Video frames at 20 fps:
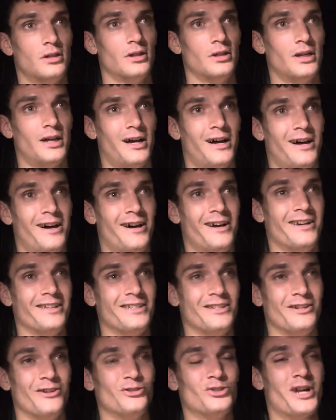
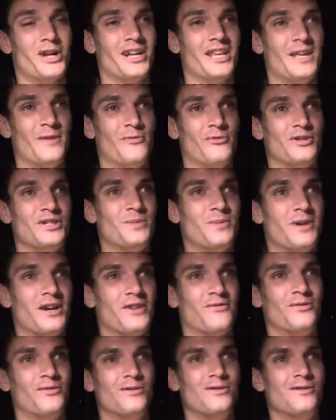Try to keep it
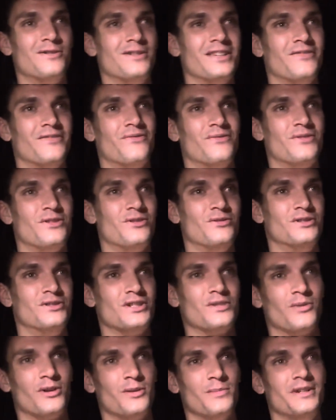respectful. If you
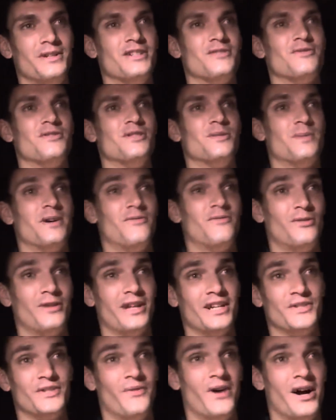just want to be disrespectful,
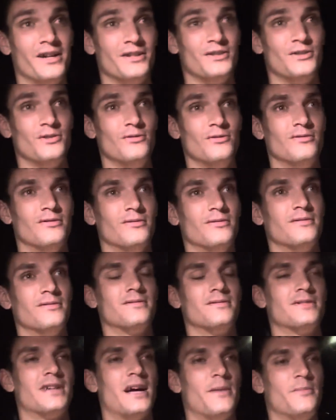that's fine too.
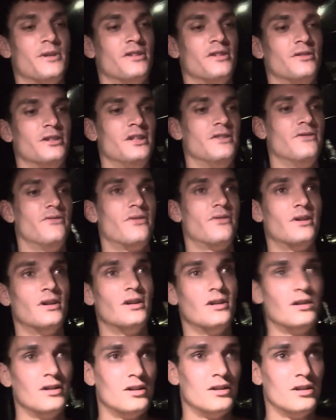I mean, leave
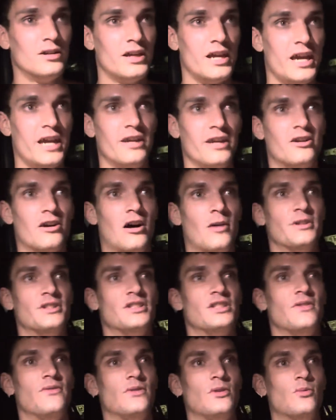hate
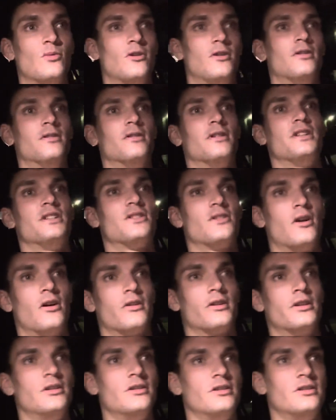comments if you want. It's
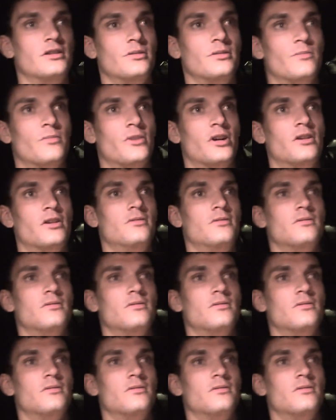all good, bro.